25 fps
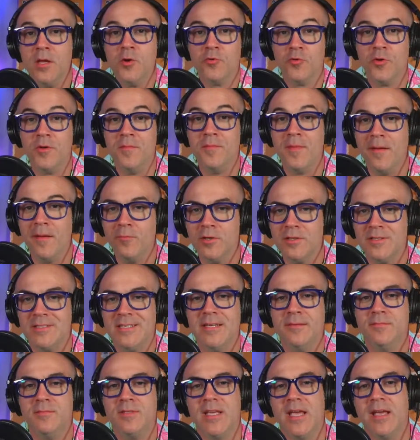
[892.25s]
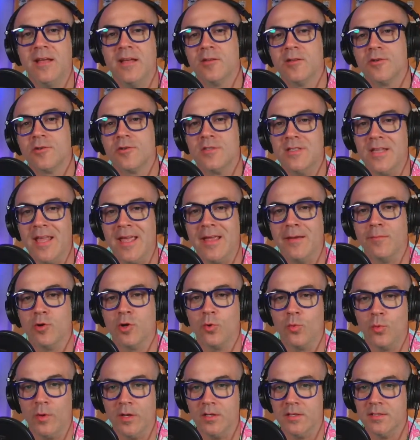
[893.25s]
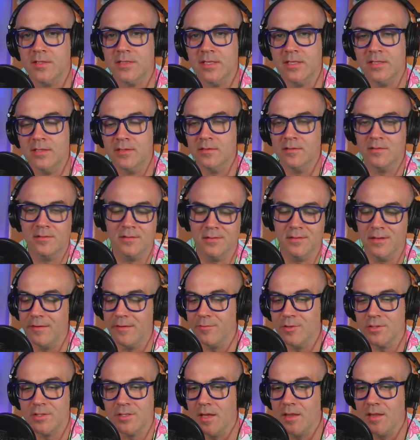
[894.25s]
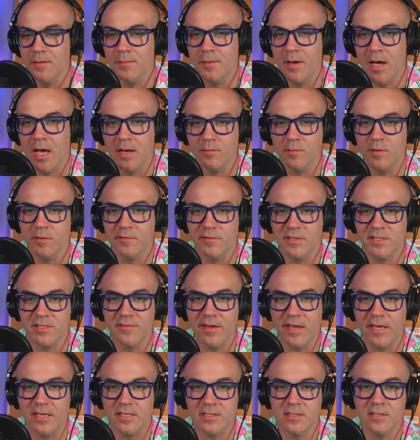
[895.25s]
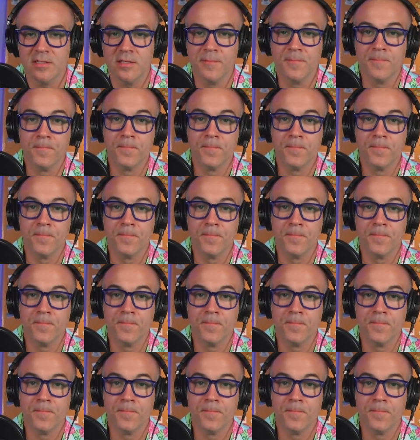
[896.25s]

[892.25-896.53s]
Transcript: Remember Tim Taylor's neighbor Wilson? You never saw the bottom of his face?